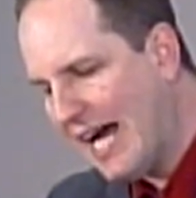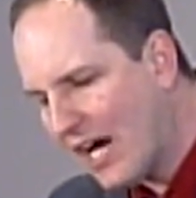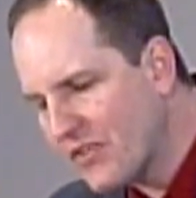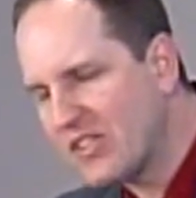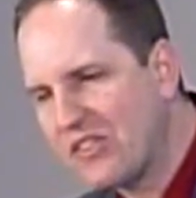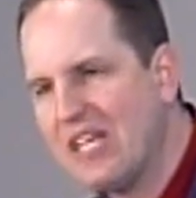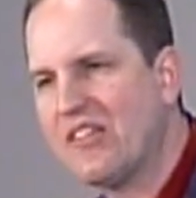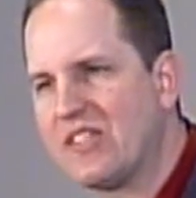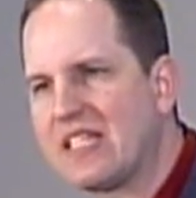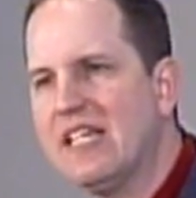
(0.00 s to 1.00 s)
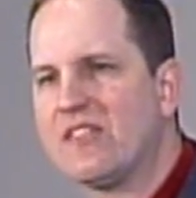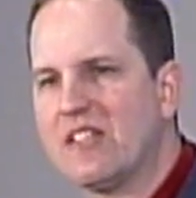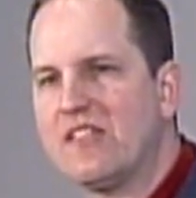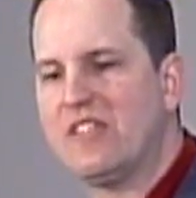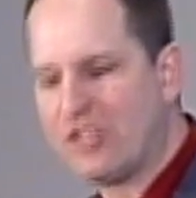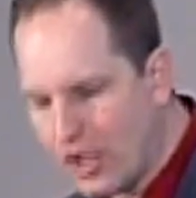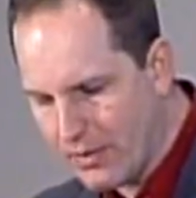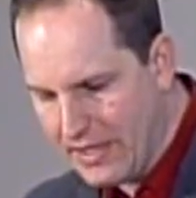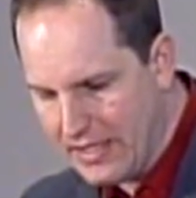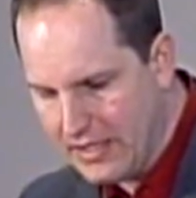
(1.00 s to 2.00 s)
Our success at Kingsland is
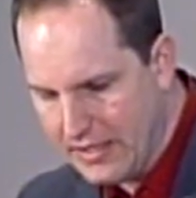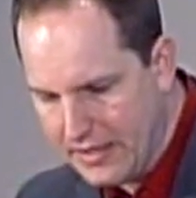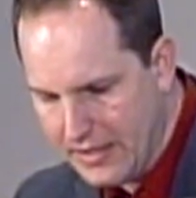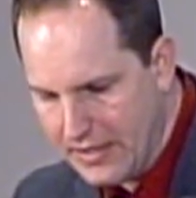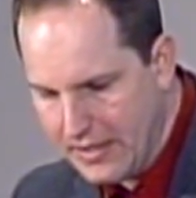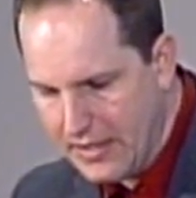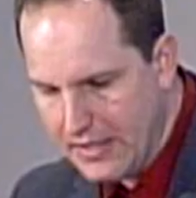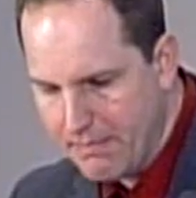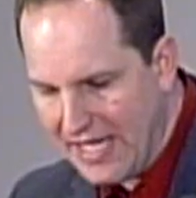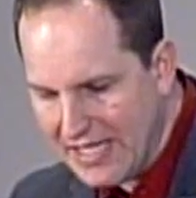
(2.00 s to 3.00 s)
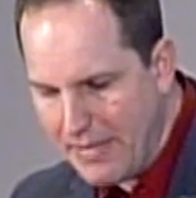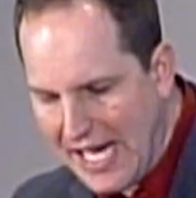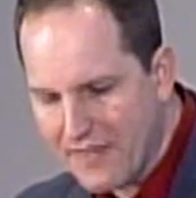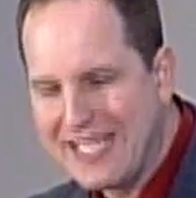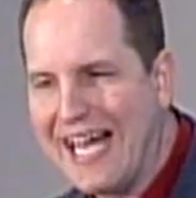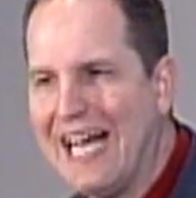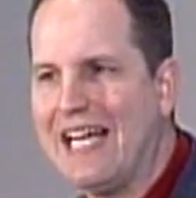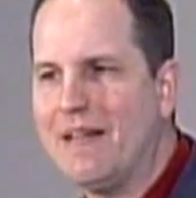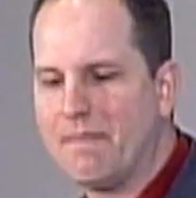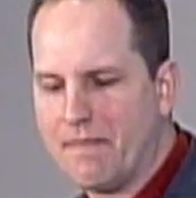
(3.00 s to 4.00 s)
determined by the amount of
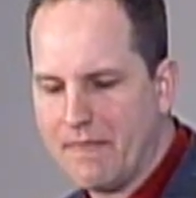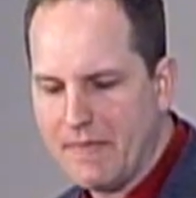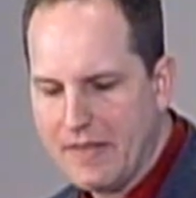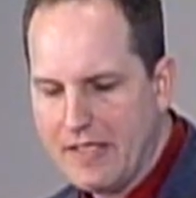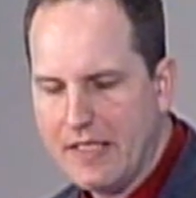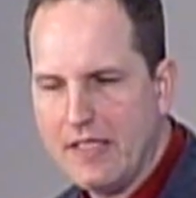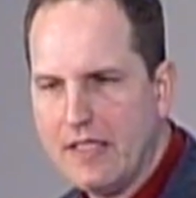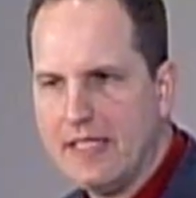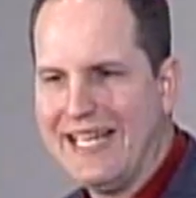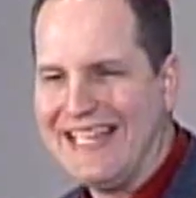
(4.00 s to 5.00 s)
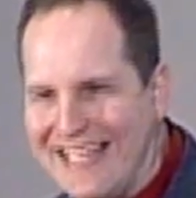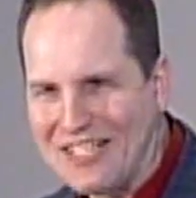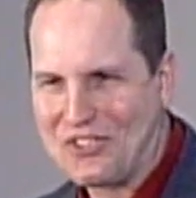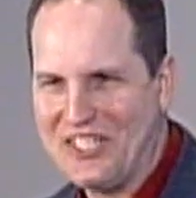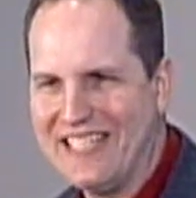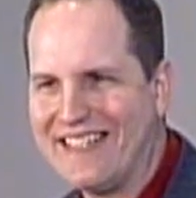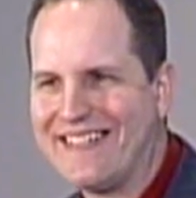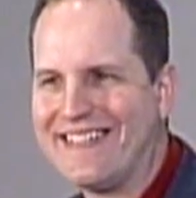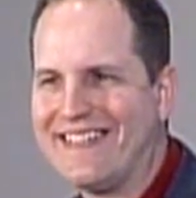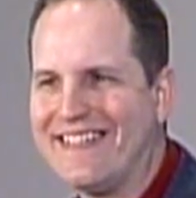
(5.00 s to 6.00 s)
time and energy
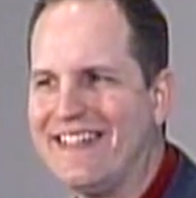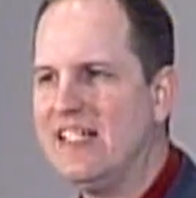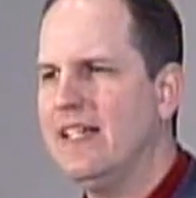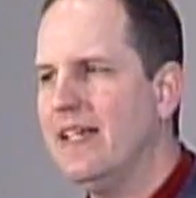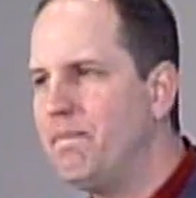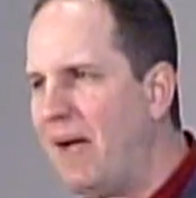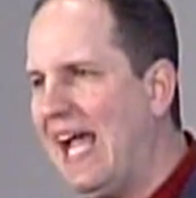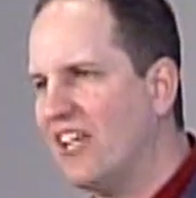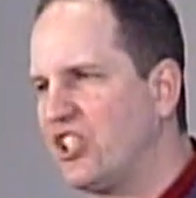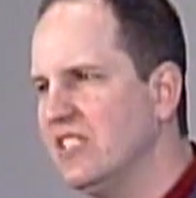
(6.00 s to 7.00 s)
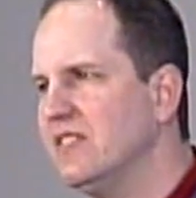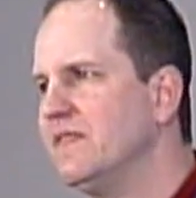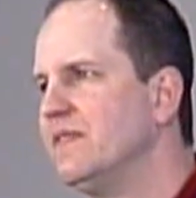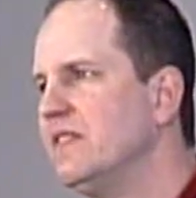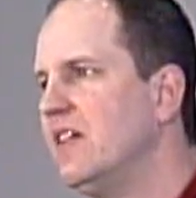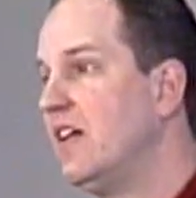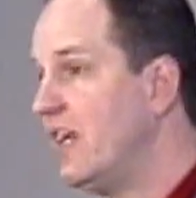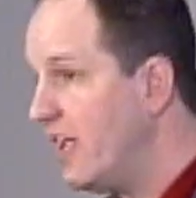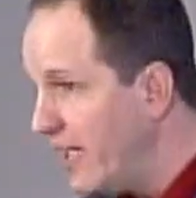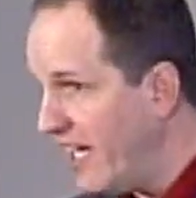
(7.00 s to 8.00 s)
and passion
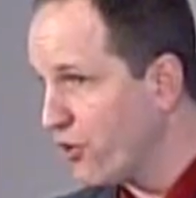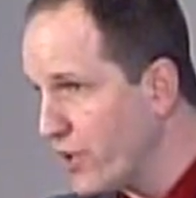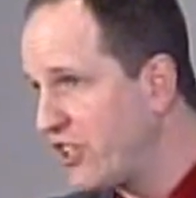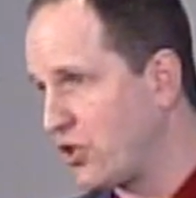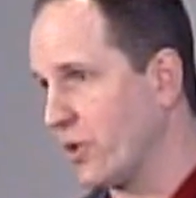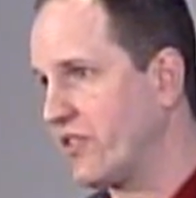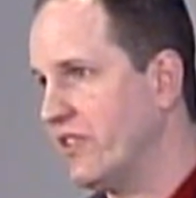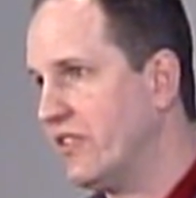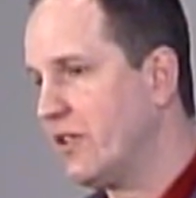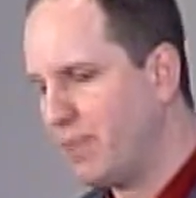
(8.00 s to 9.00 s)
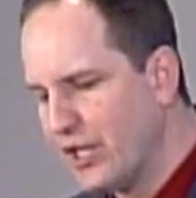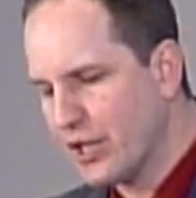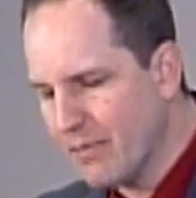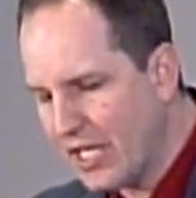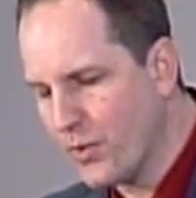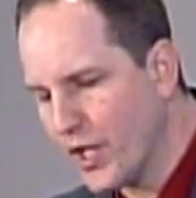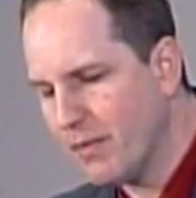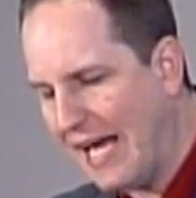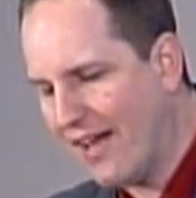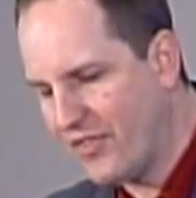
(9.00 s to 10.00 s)
and resources, putting your money where
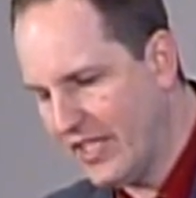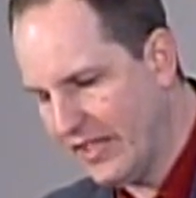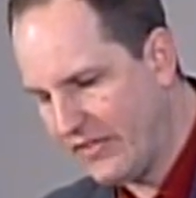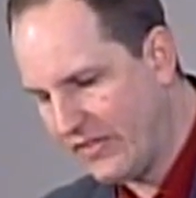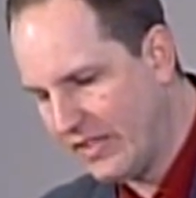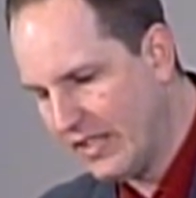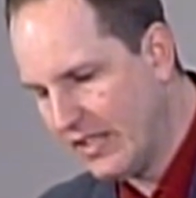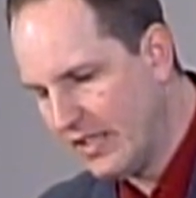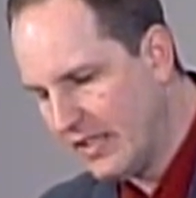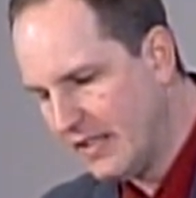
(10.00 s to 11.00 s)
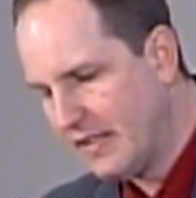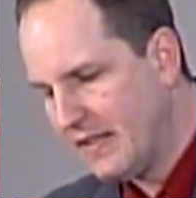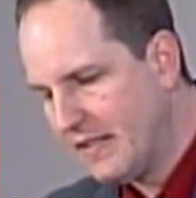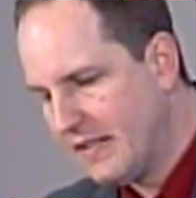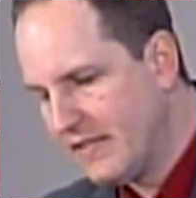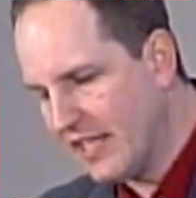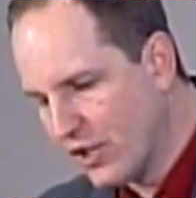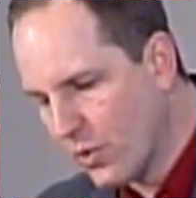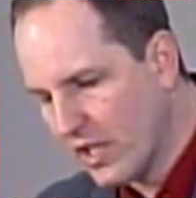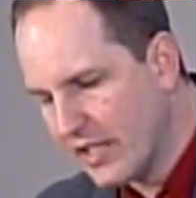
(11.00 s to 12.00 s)
your mouth is,
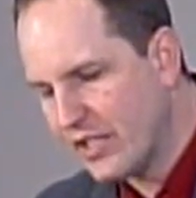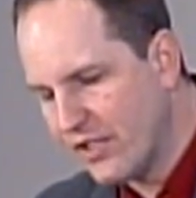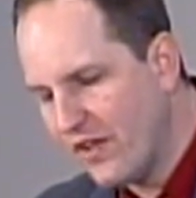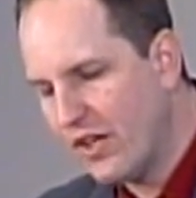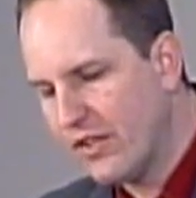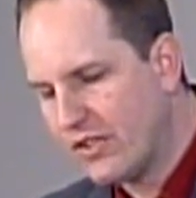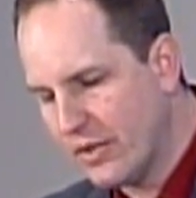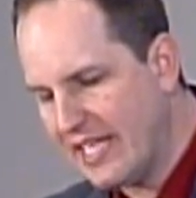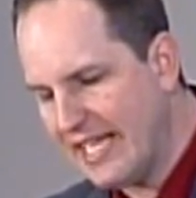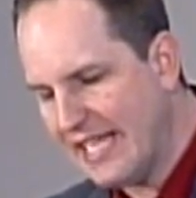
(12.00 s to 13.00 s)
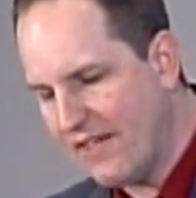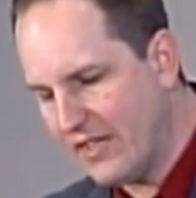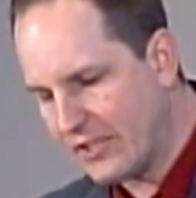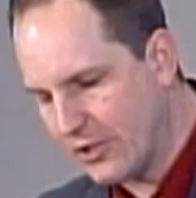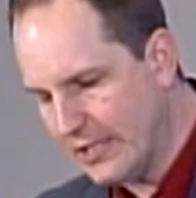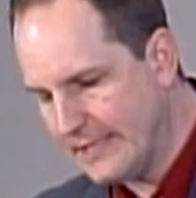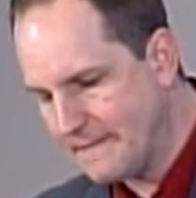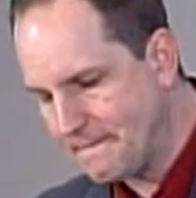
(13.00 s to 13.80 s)
that you're willing to devote to attain that victory.